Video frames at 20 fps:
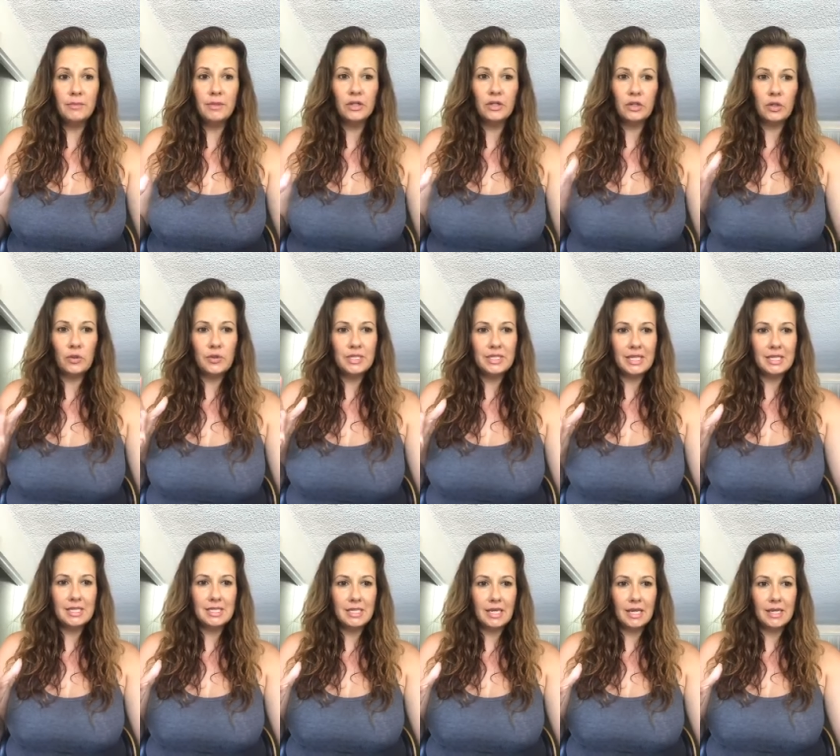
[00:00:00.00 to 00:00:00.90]
in Miracles
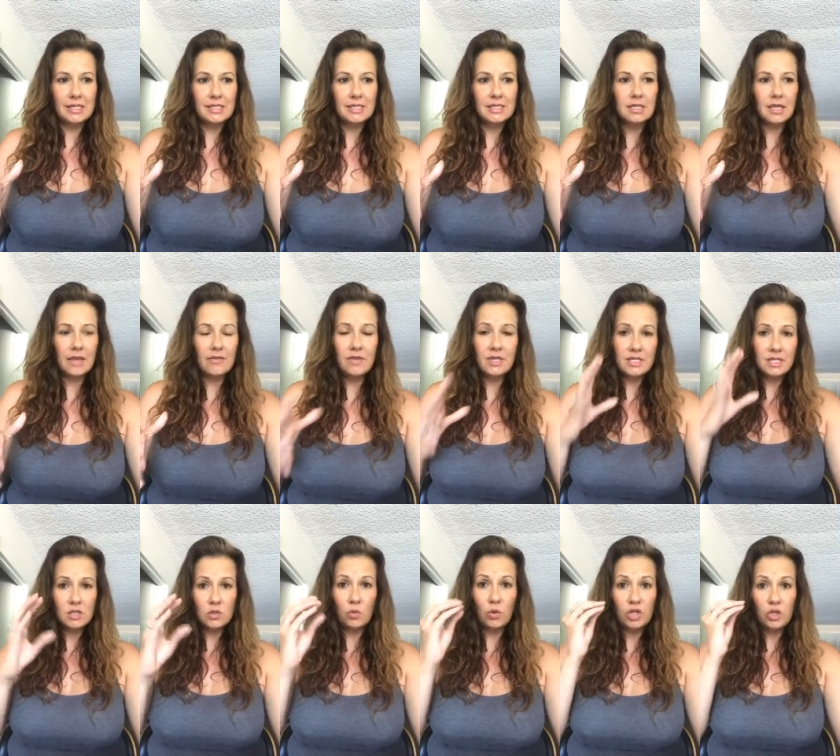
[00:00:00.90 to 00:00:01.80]
that says, and
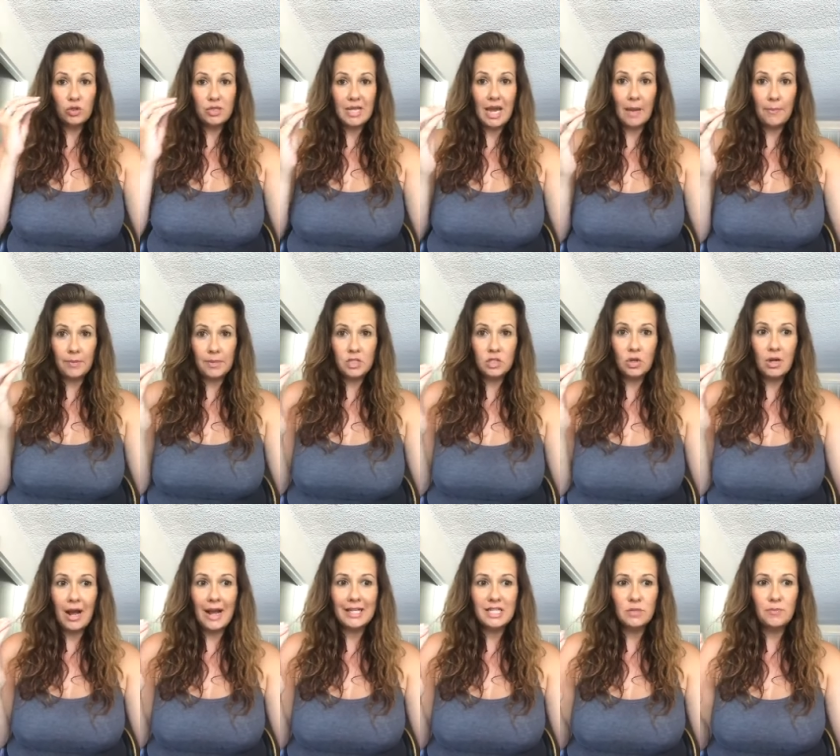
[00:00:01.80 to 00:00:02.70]
this is when you tap into
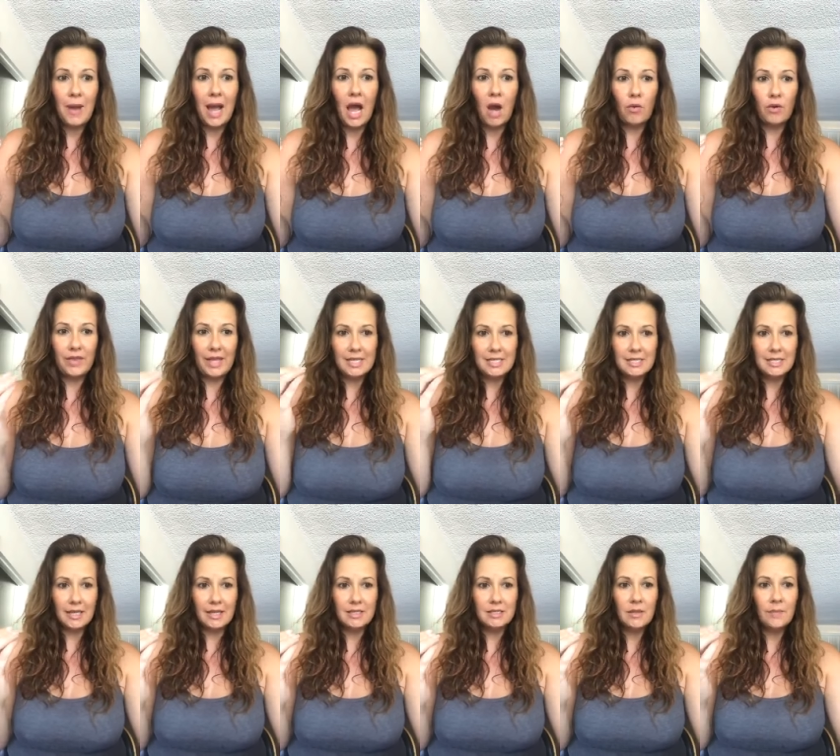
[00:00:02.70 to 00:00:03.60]
God's power, that
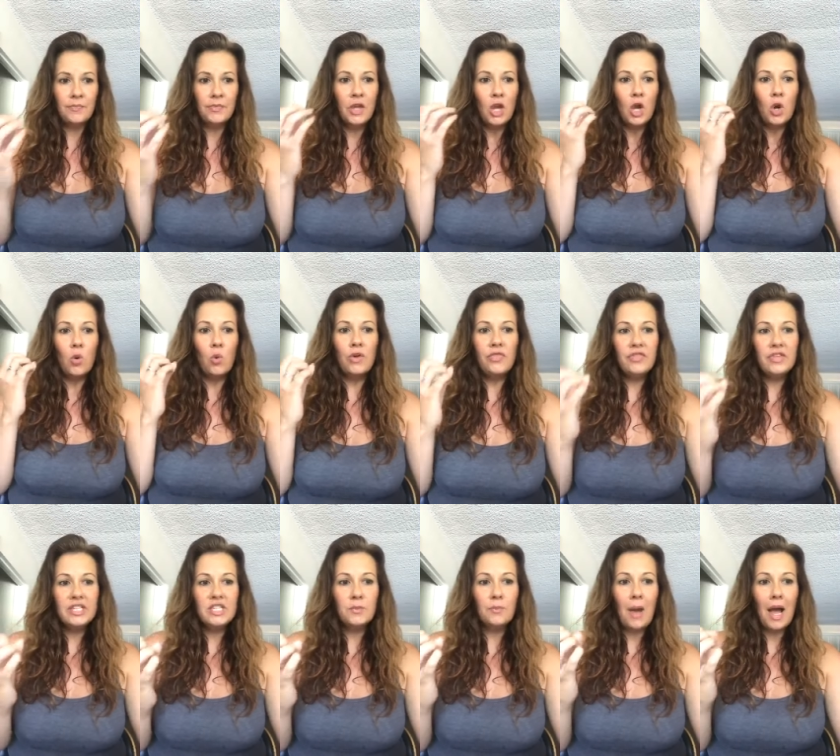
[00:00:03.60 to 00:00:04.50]
says, when
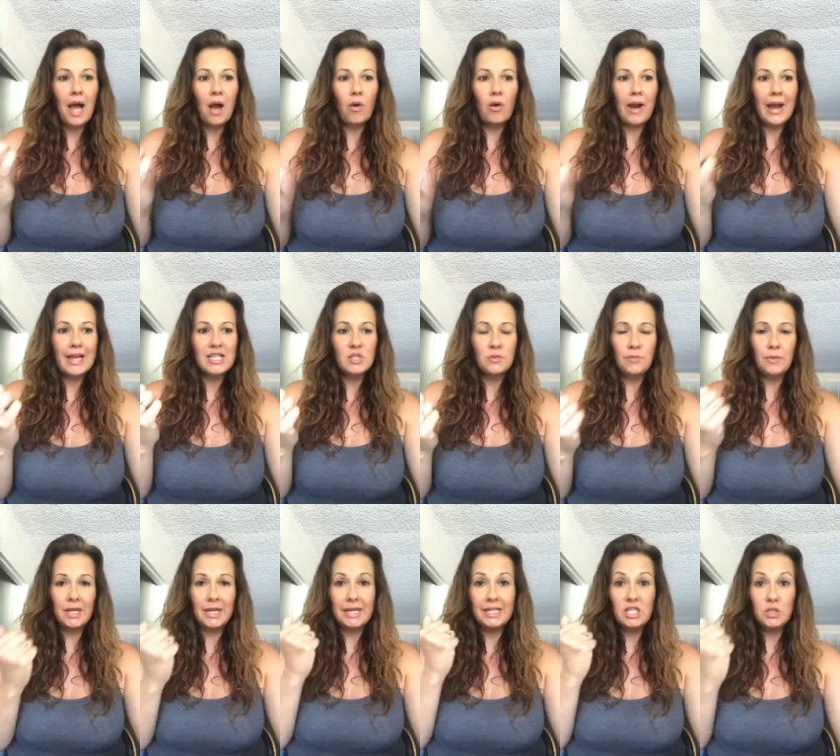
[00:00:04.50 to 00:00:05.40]
this power has
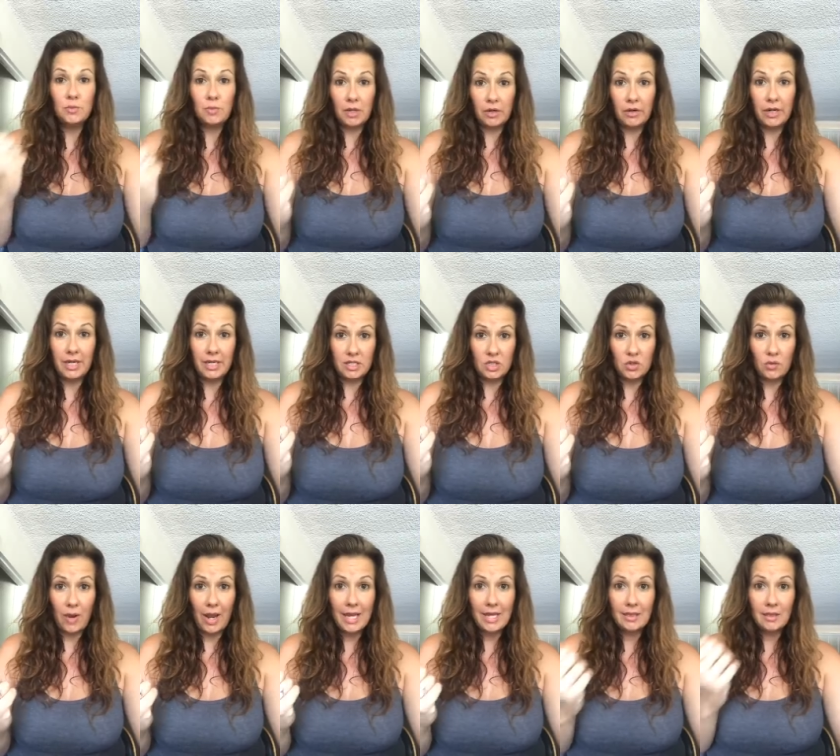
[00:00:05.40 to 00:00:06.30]
been experienced,
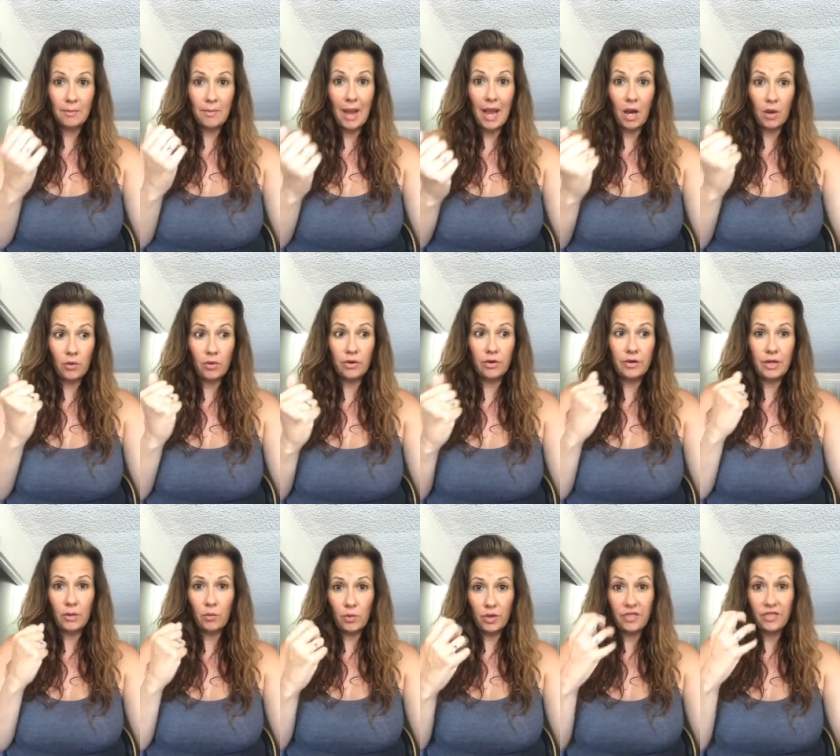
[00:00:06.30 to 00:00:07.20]
right, the power
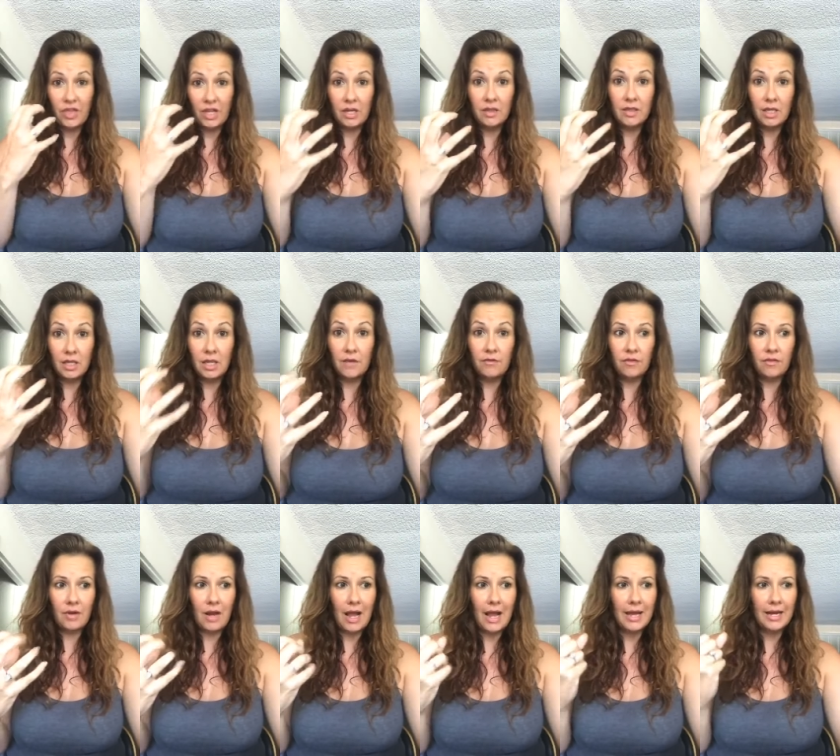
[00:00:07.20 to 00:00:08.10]
within the love
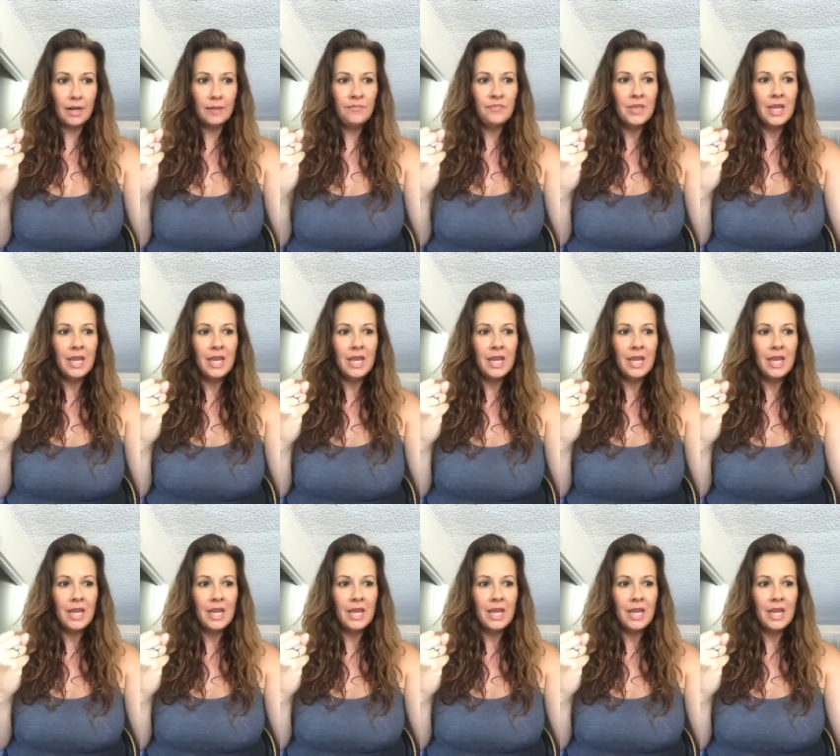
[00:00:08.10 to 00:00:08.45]
of God,